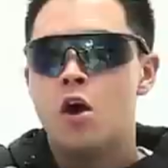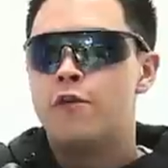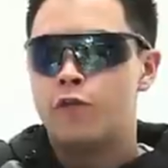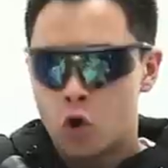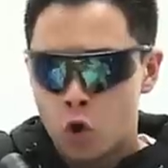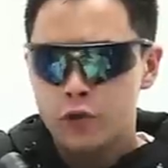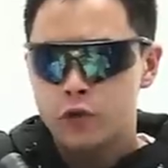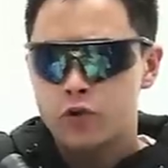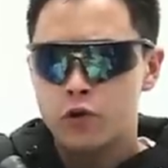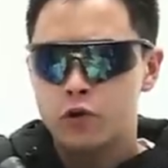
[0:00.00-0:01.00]
For all the
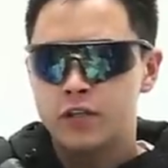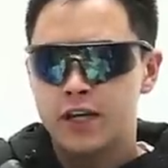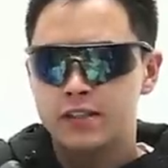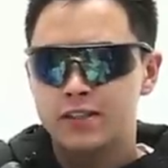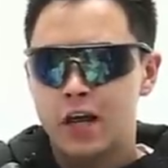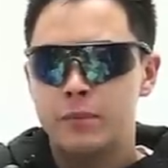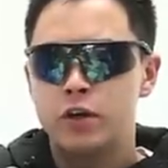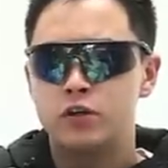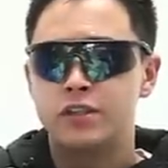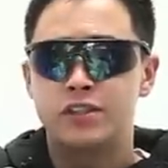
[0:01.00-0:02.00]
chrono tests, I'll be
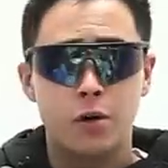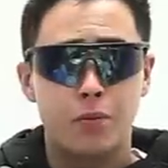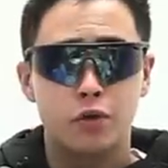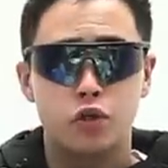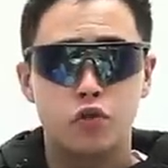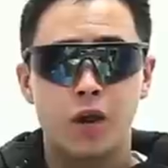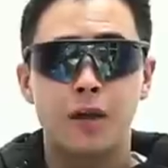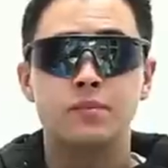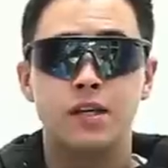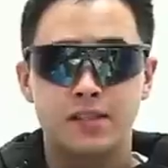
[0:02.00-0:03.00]
using 0.2
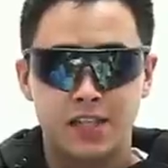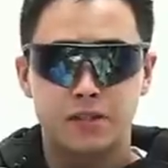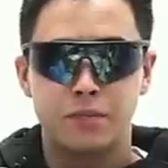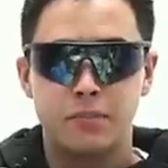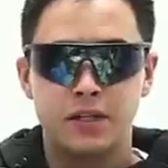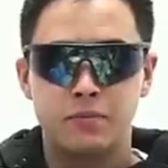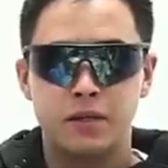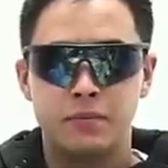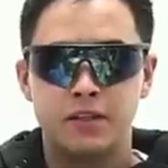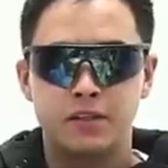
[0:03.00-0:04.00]
grams 6mm
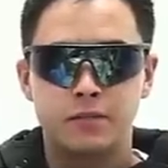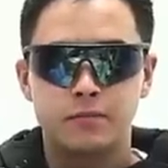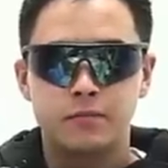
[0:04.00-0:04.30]
BBs.